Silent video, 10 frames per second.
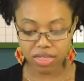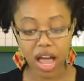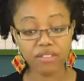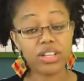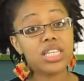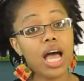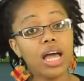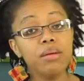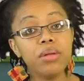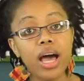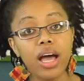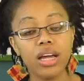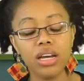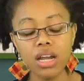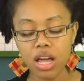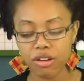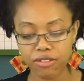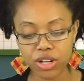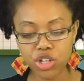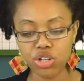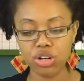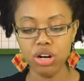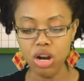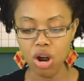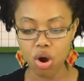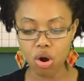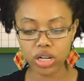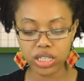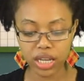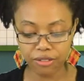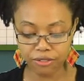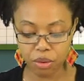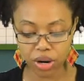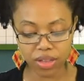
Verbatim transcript: They have a timeline feature on day four.